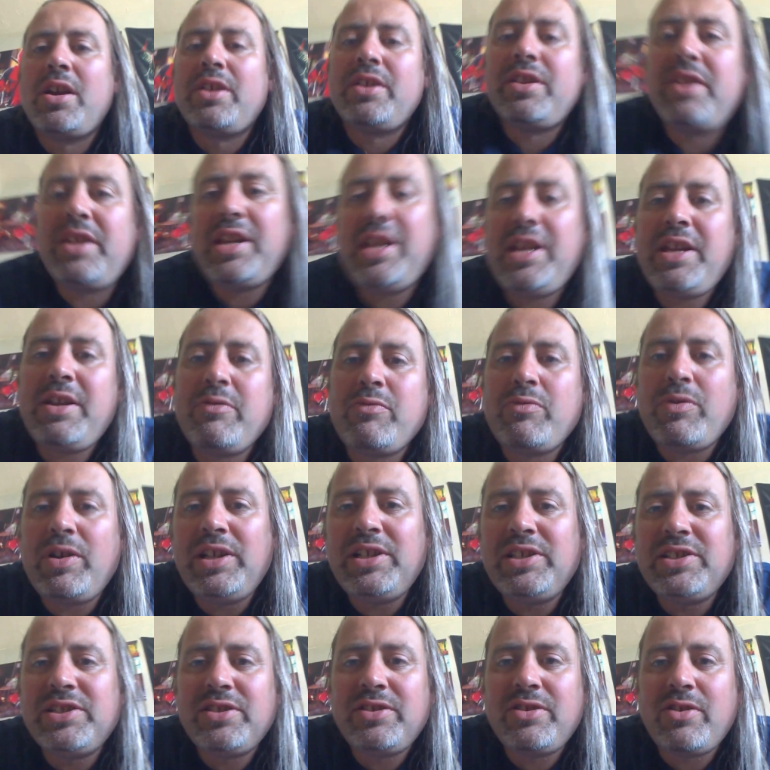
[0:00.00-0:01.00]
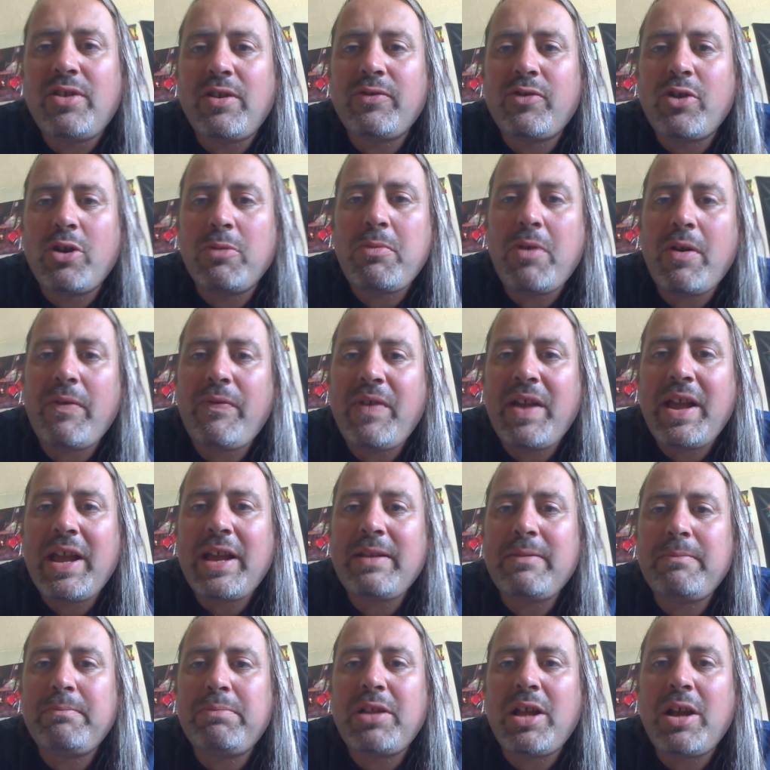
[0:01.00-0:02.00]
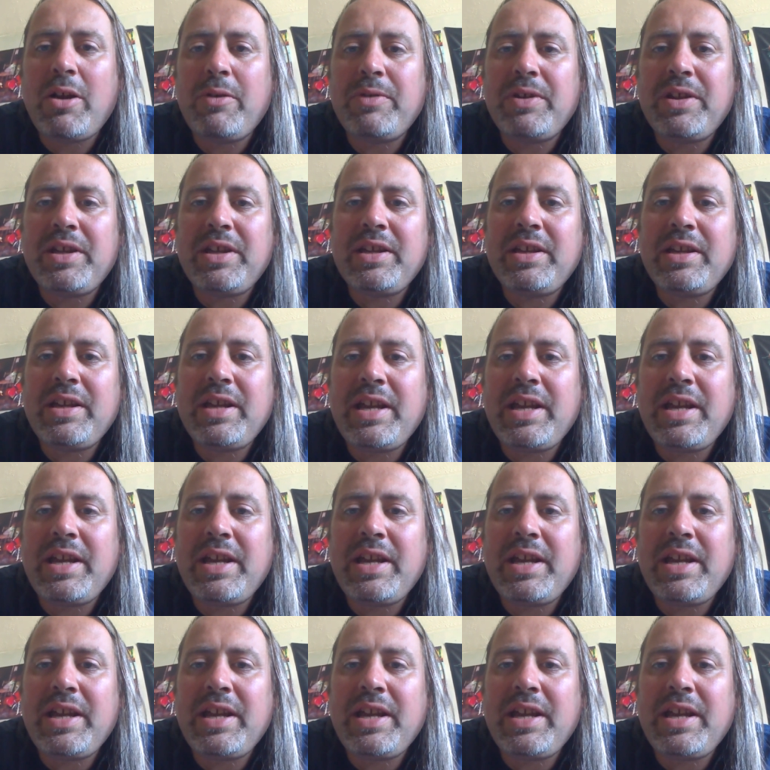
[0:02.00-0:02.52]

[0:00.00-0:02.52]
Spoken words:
the reason I've got my fan blowing